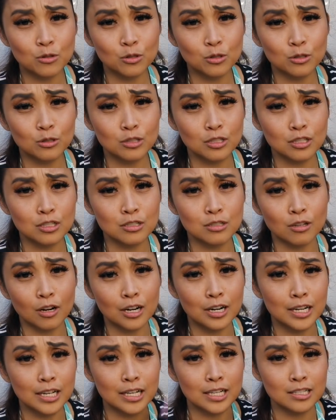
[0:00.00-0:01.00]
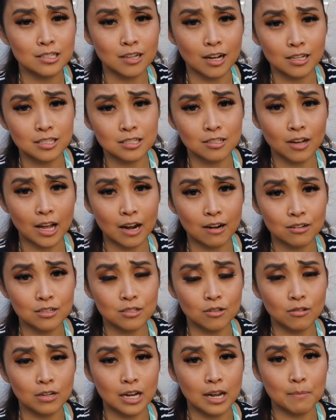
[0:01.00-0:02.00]
cool to start in Scottsdale,
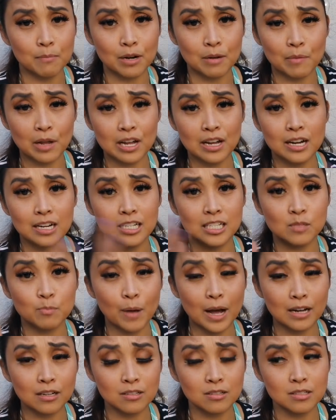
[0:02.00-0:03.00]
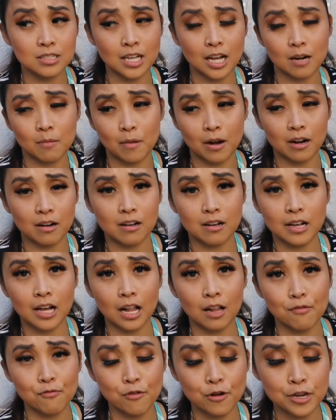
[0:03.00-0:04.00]
Arizona and bring my cuttings back to Santa Monica,
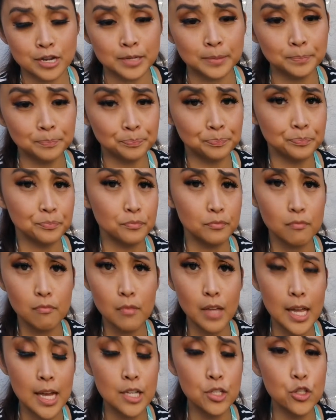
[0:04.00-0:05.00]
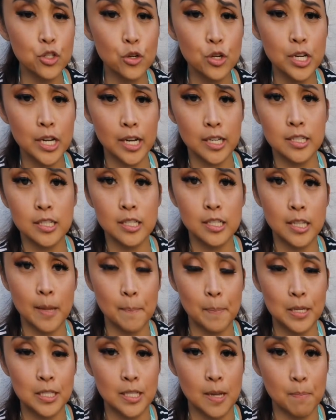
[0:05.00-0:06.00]
California and show you guys the
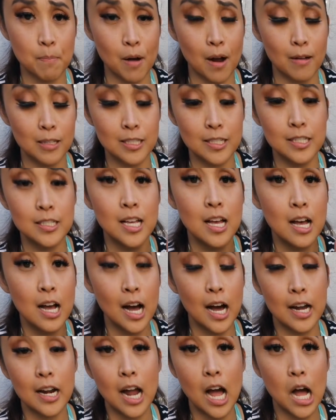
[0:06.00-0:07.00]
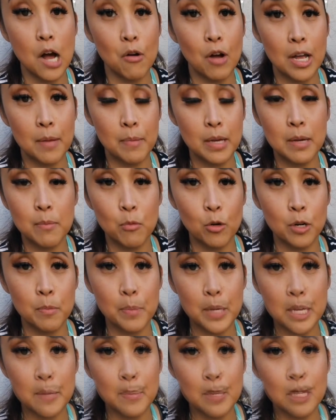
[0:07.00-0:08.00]
step-by-step -step process on how I make more
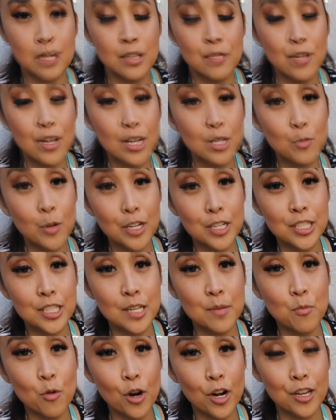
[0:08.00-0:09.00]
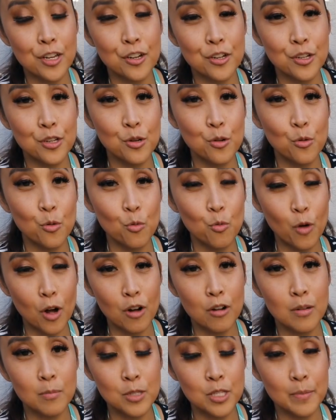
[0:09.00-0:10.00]
babies. If you guys want to see more and you're new,
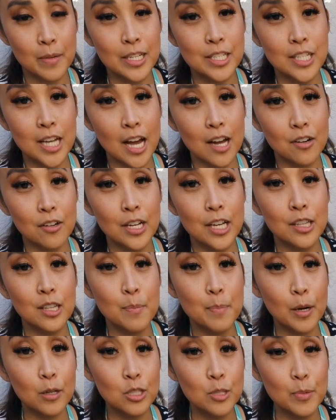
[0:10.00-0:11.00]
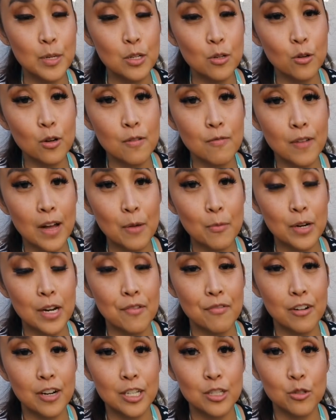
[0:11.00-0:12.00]
welcome to my channel. Hit the bell to be notified
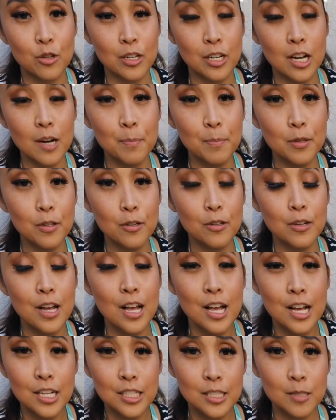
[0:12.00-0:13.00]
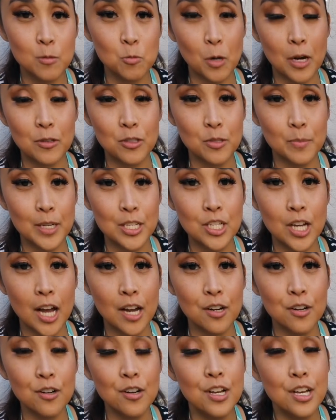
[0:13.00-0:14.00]
whenever I do an upload. Subscribe to my
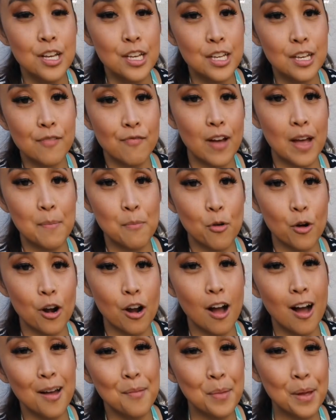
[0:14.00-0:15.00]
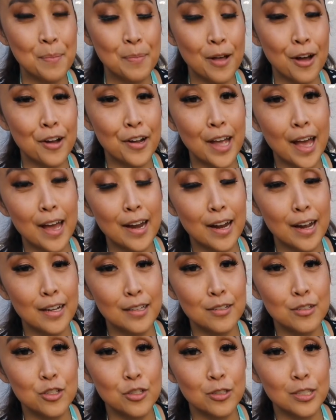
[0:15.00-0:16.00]
channel. You can find more on my blog at
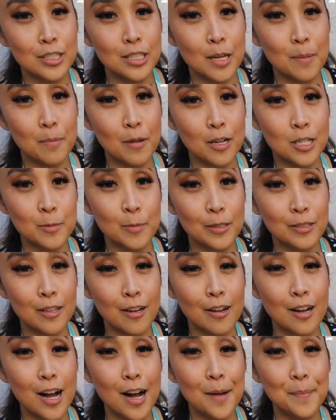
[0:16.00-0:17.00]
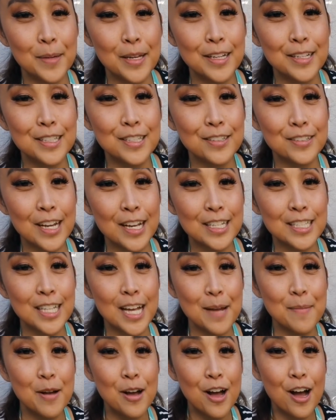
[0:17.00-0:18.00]
ilovejewelyn.blogspot.com. Until next
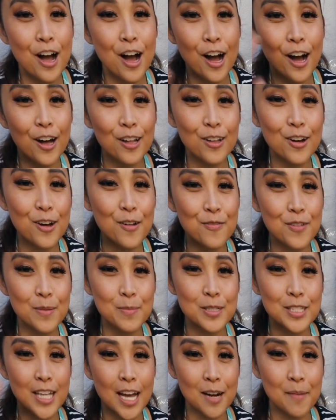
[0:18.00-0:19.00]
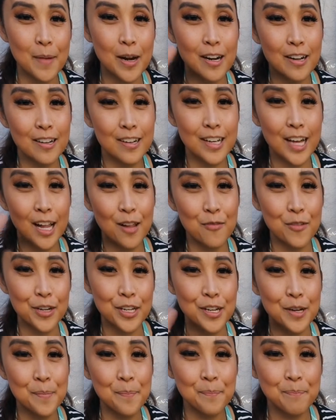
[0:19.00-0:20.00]
time, aloha from Santa Monica,
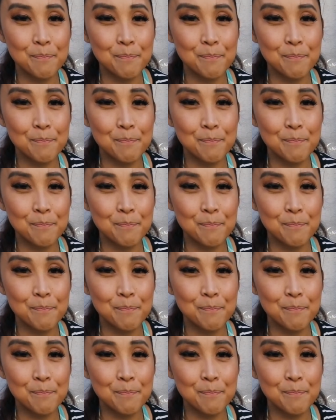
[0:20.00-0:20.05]
California.